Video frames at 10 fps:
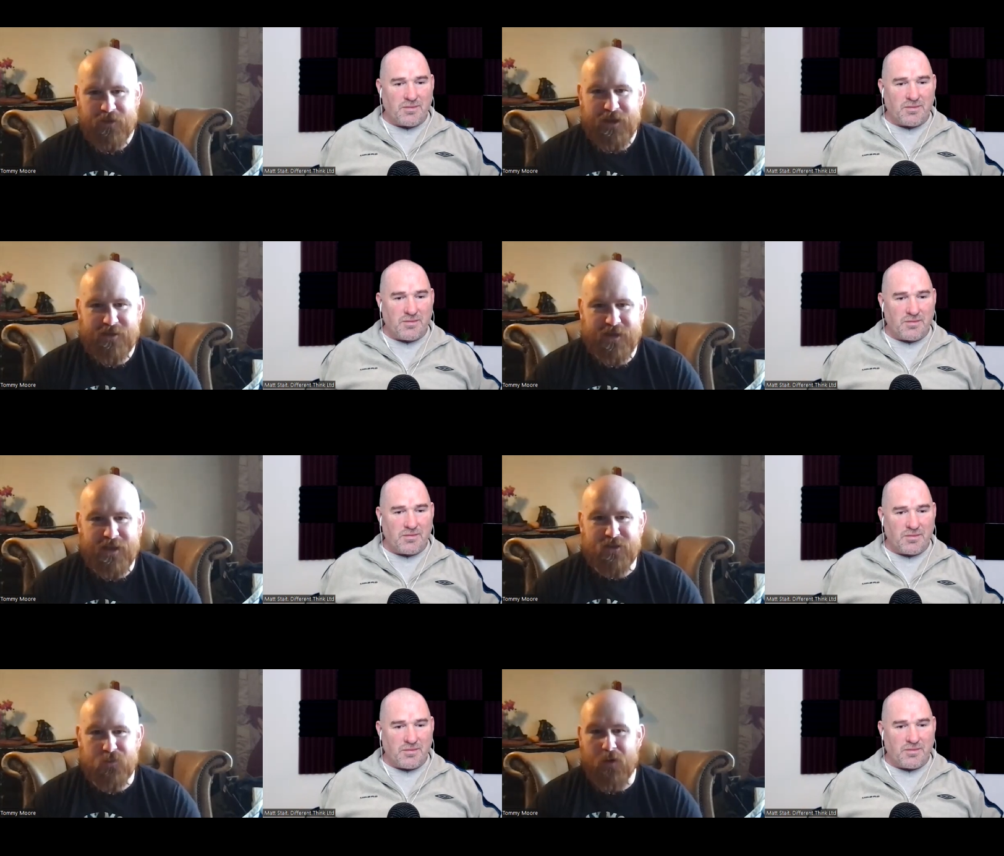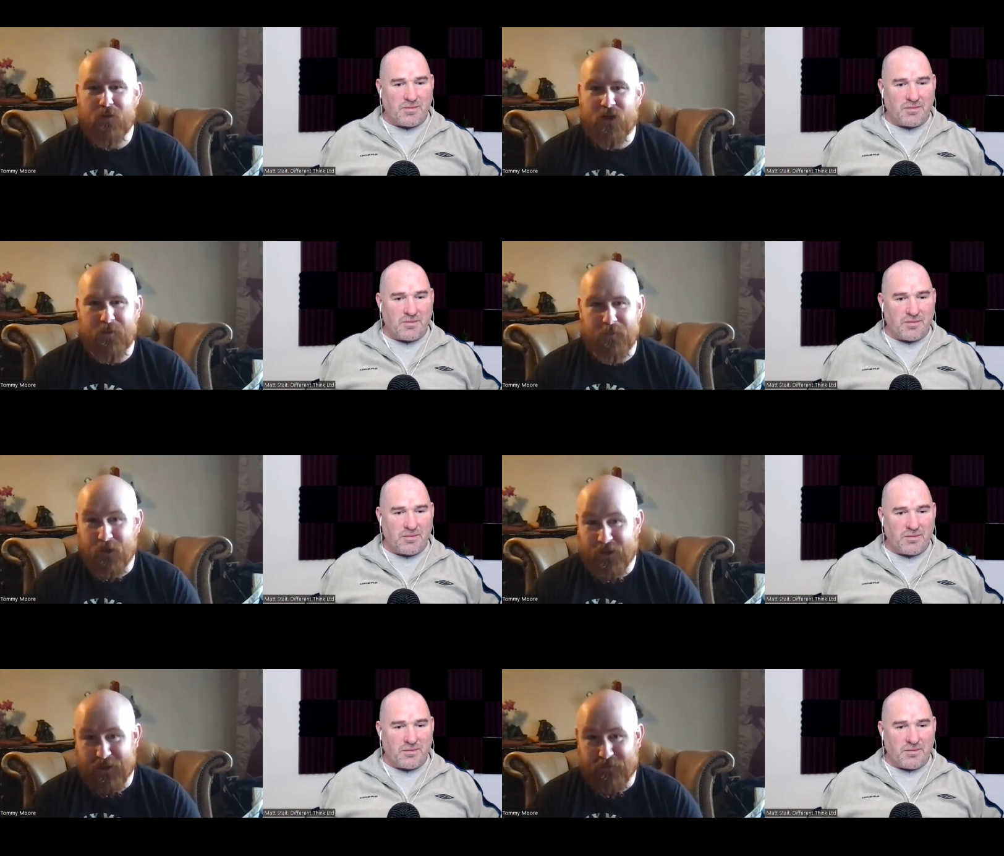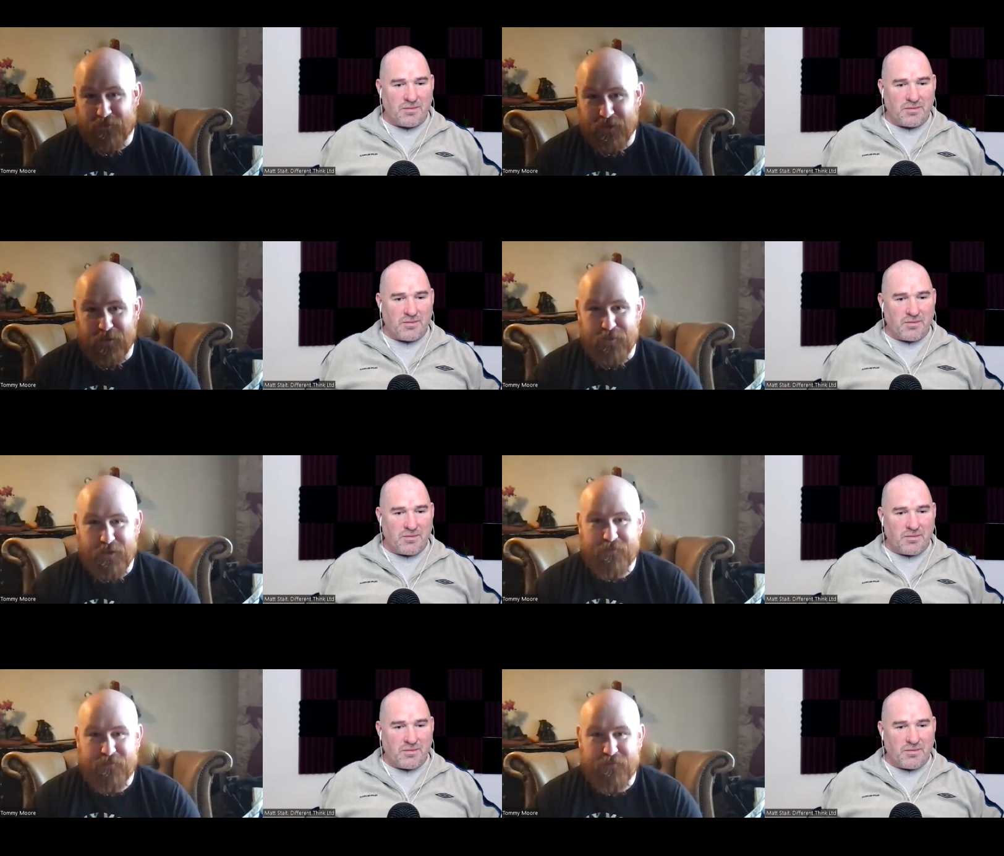Speaker 1: these things won't come looking for you.